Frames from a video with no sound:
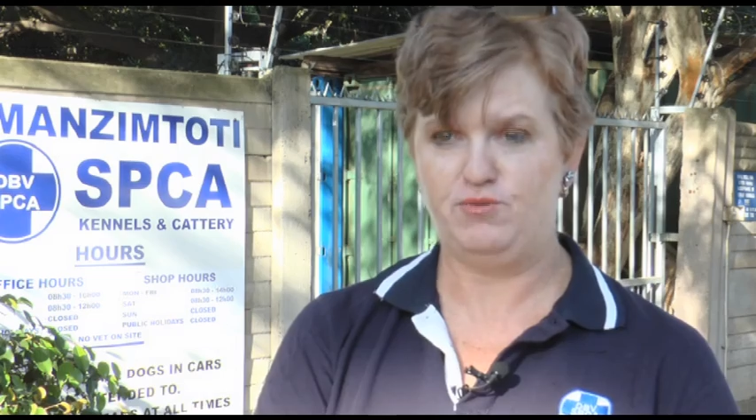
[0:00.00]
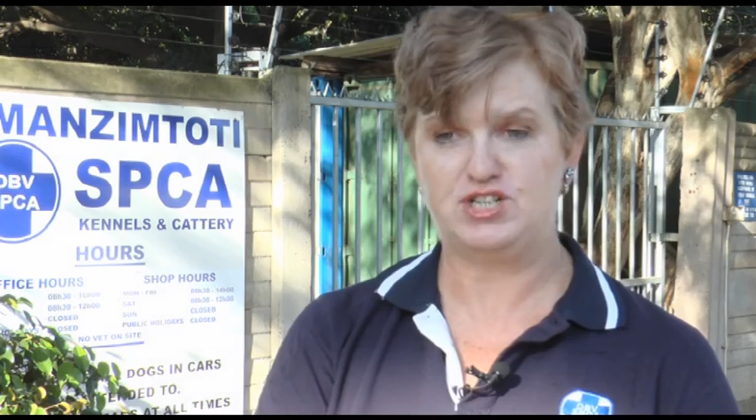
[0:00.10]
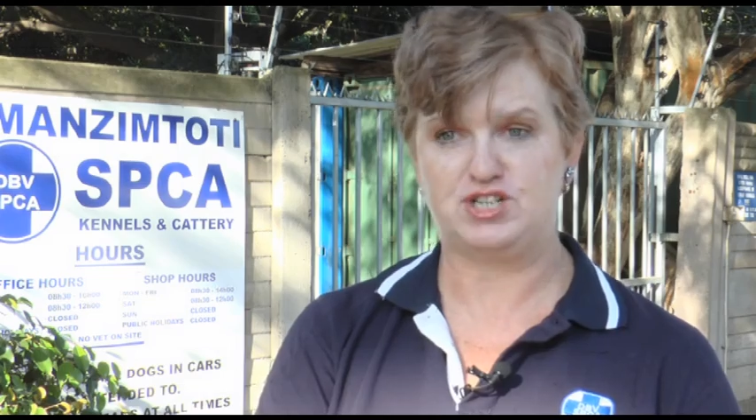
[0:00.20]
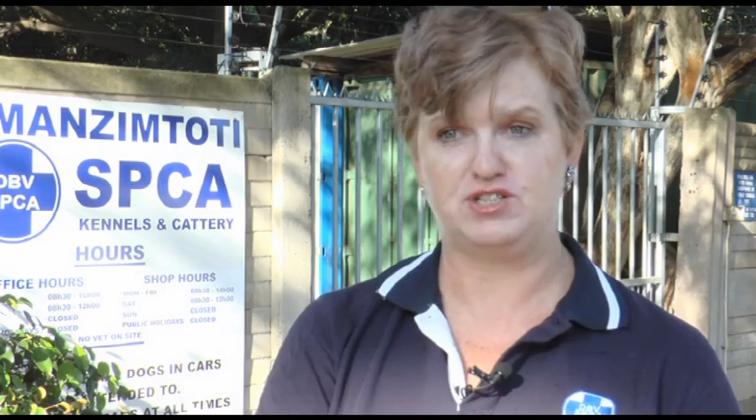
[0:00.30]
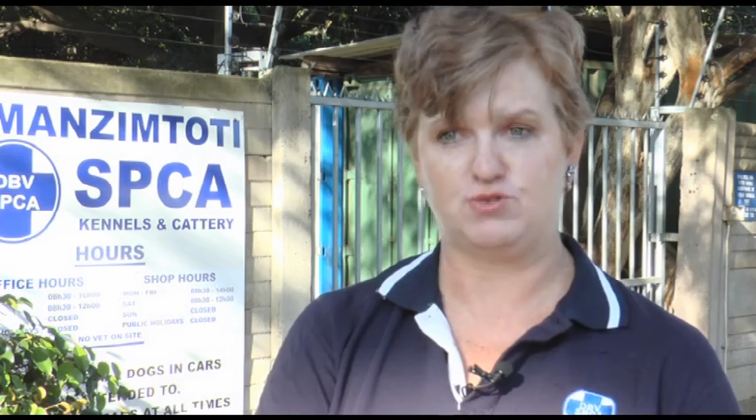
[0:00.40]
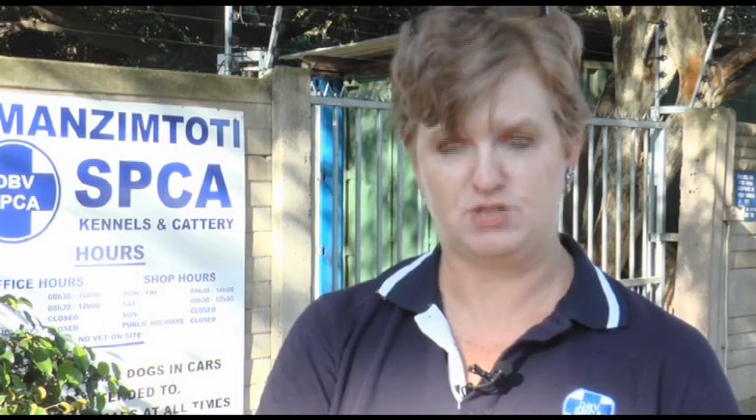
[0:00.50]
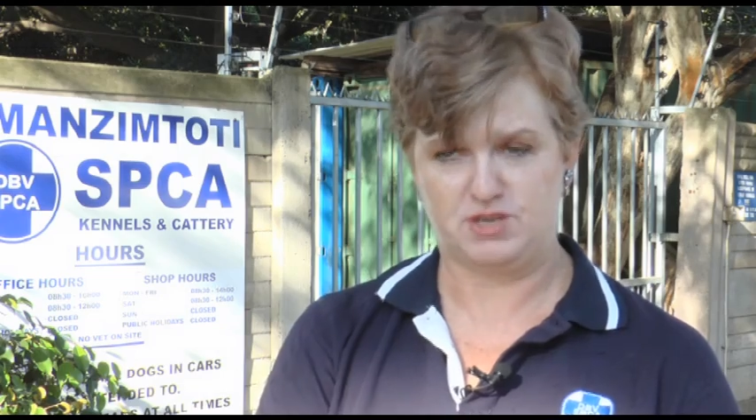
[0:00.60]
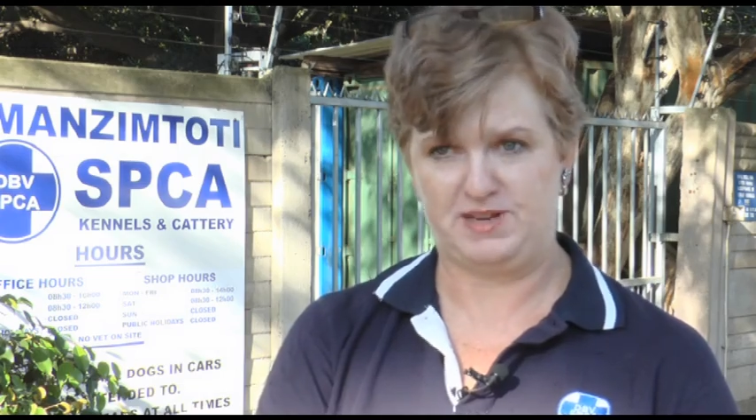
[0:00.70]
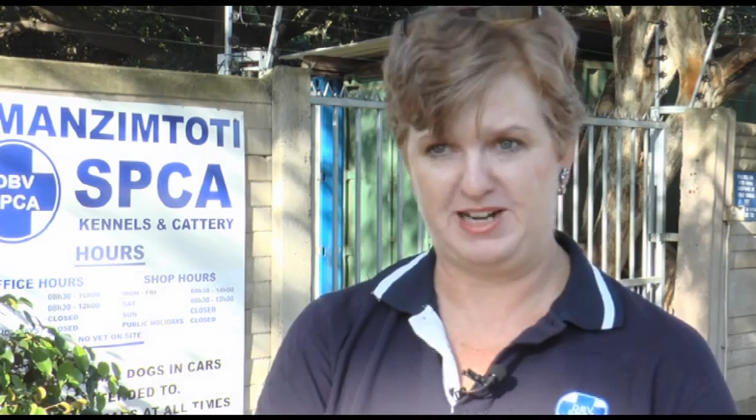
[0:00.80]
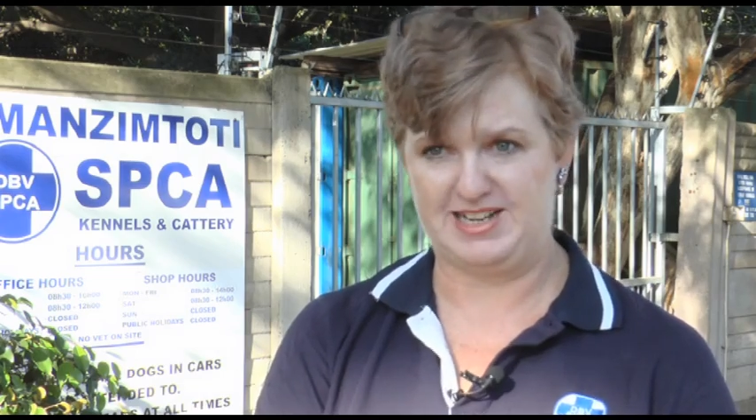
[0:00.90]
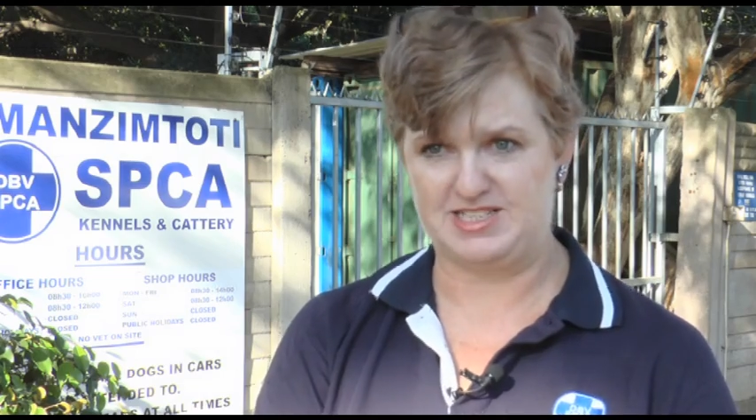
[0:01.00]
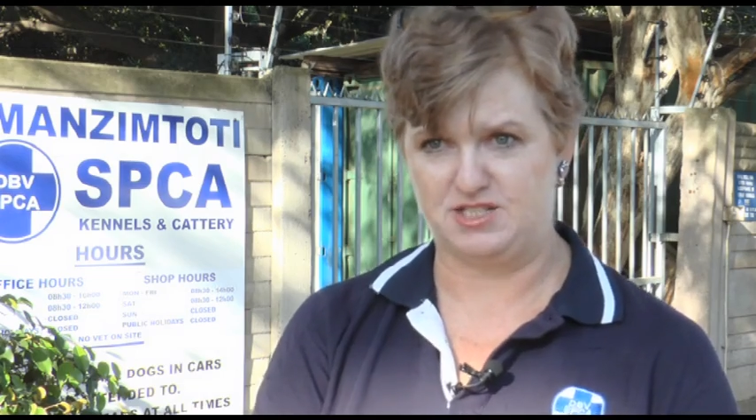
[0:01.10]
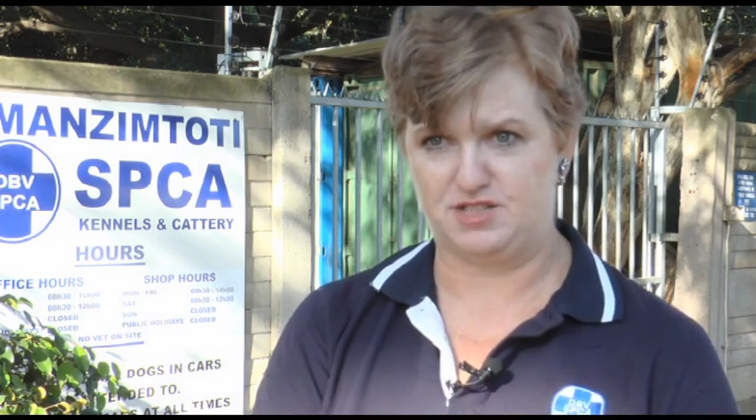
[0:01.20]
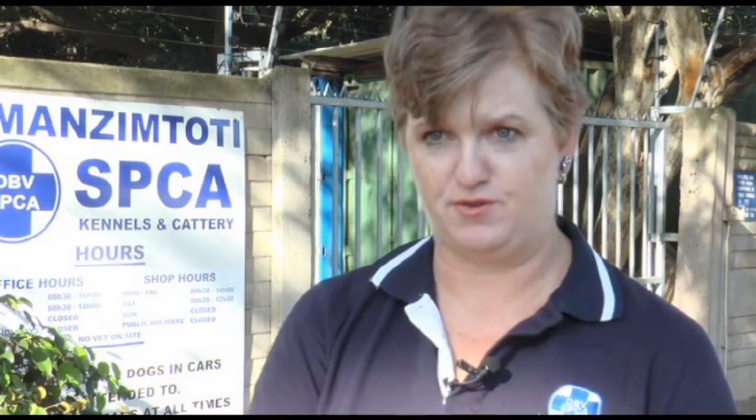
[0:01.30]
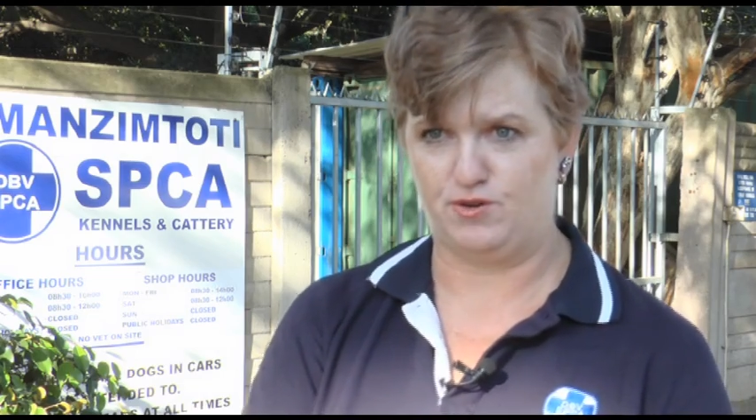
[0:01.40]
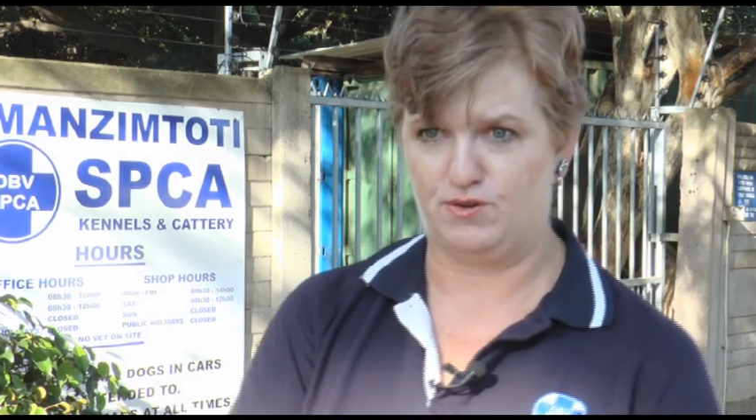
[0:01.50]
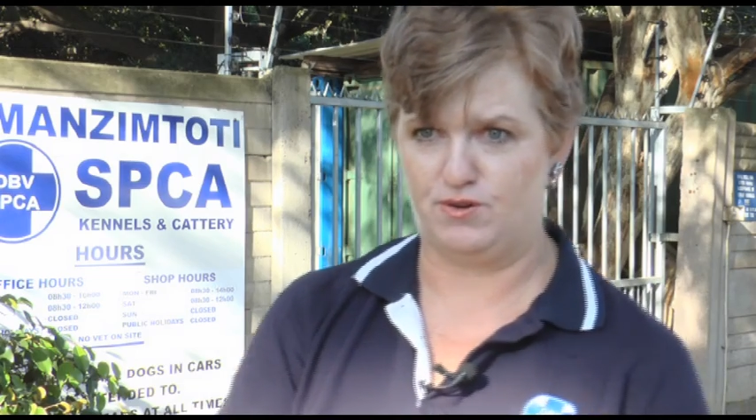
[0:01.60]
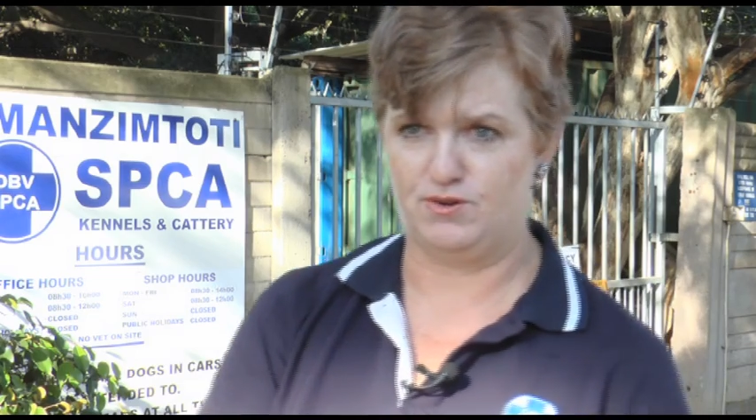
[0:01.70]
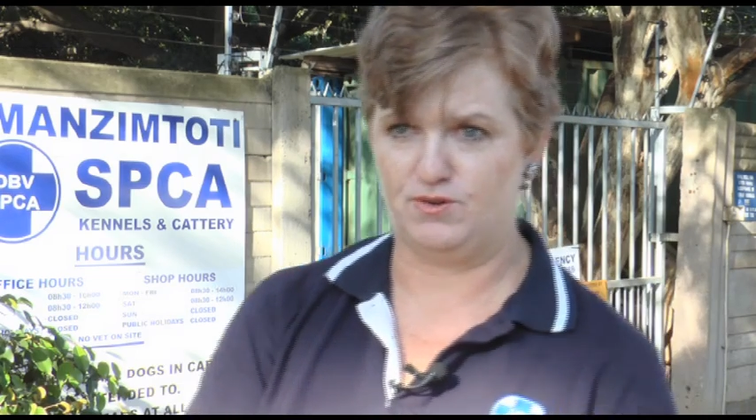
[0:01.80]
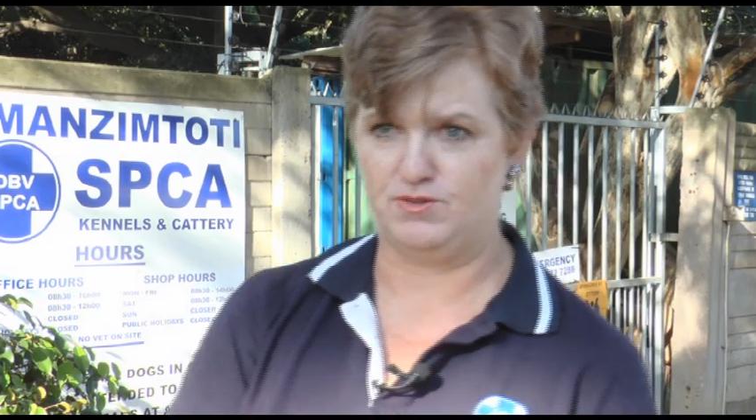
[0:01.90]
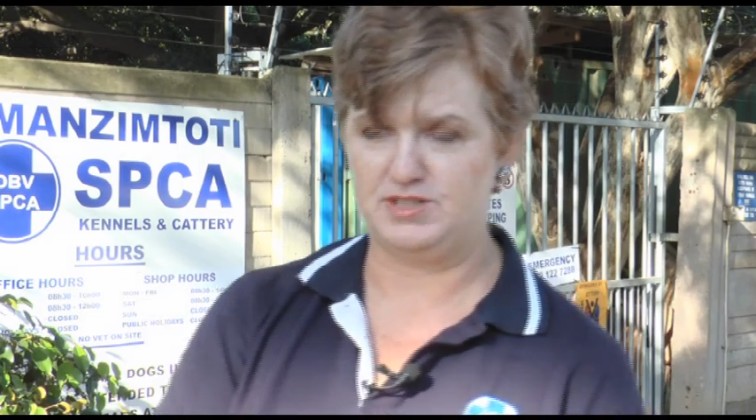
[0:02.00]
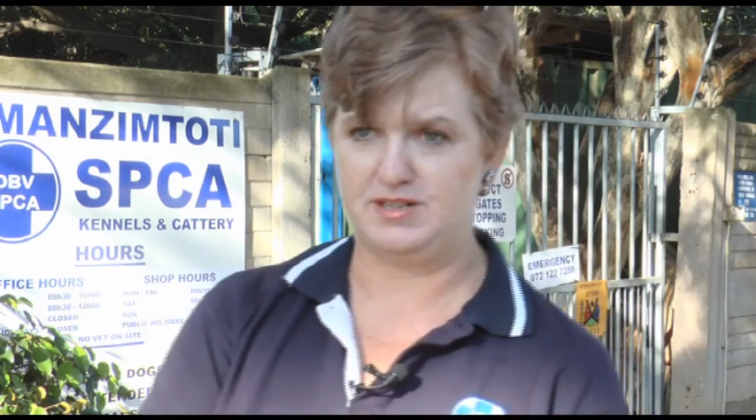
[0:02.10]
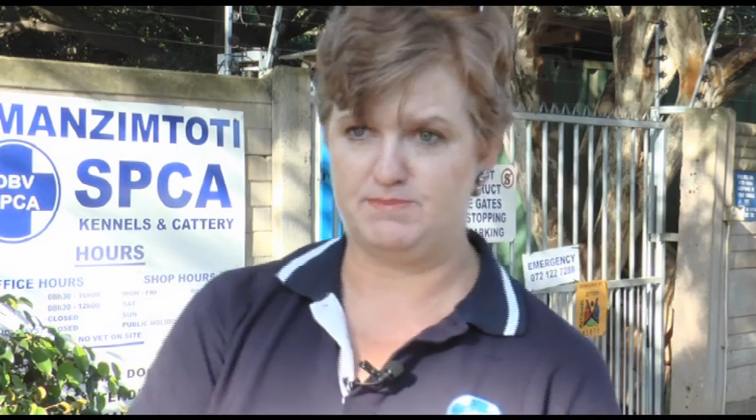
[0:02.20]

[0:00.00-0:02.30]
which has also been licensed for